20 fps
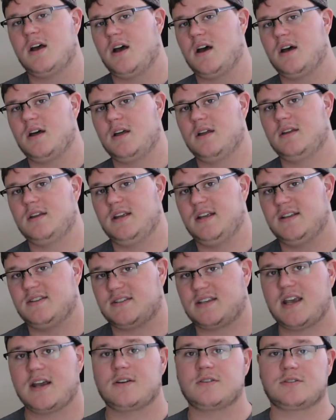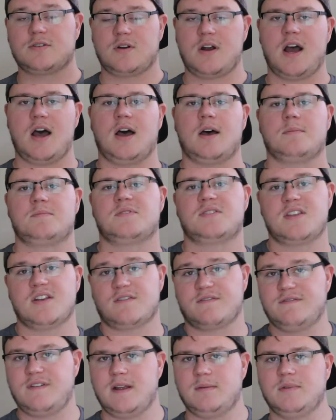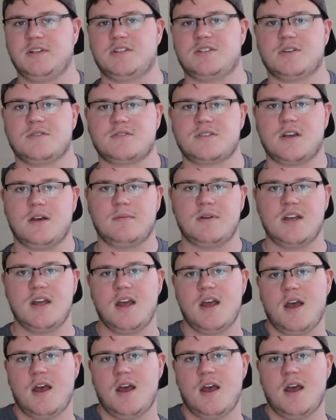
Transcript: uh, his character Hobbs, their family shows up.